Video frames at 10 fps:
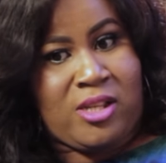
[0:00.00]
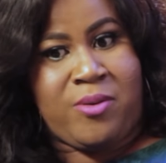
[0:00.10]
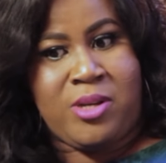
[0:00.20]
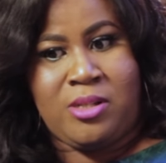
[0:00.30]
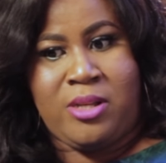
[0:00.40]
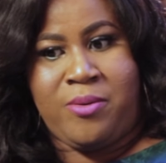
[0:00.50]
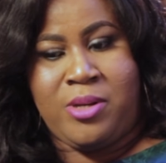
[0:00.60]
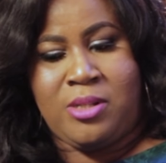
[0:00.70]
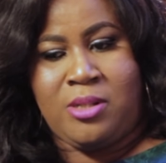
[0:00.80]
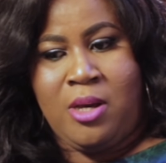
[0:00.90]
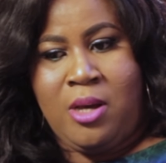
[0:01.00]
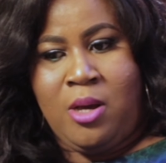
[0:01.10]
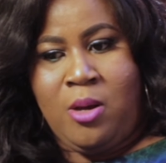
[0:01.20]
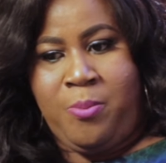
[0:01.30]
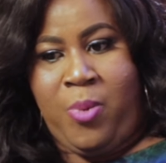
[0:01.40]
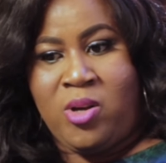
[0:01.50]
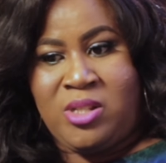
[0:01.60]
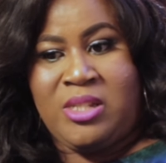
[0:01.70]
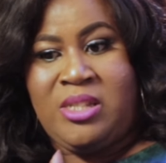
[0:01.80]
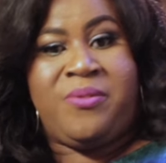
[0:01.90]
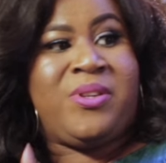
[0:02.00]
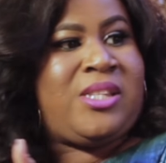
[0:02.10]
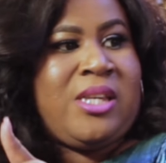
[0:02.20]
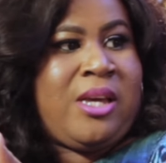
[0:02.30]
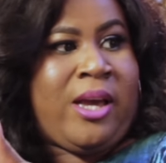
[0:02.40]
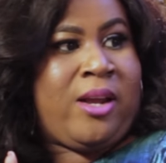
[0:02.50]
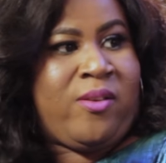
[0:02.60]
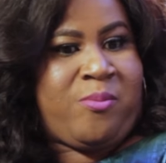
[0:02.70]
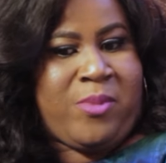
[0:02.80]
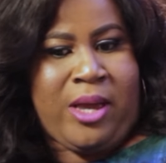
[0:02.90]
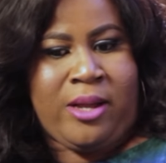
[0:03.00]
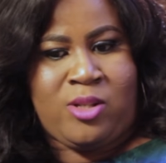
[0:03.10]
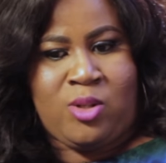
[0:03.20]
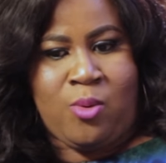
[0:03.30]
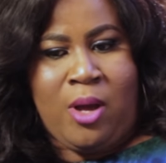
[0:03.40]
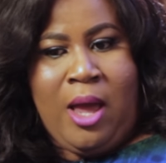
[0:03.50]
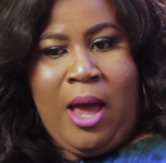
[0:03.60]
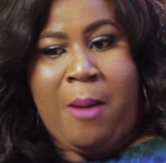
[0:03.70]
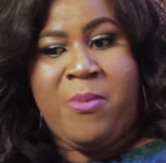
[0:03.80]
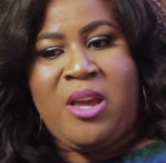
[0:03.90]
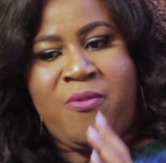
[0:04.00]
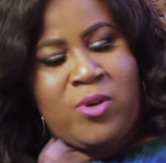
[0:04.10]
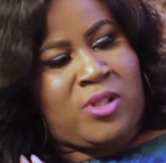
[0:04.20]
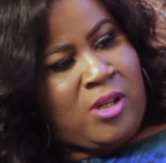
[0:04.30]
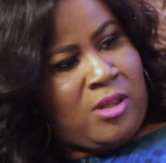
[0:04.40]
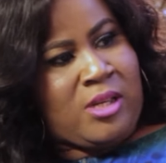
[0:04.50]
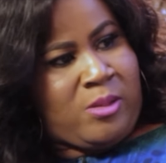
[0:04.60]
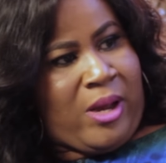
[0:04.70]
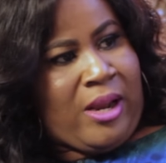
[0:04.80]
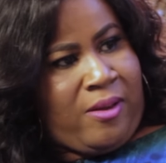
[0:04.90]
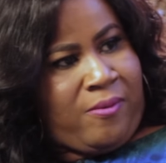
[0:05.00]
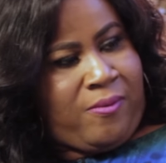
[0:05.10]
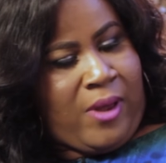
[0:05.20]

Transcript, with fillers: There is, there is, positivity ahead of me, and so I'm looking forward to the good things in my life,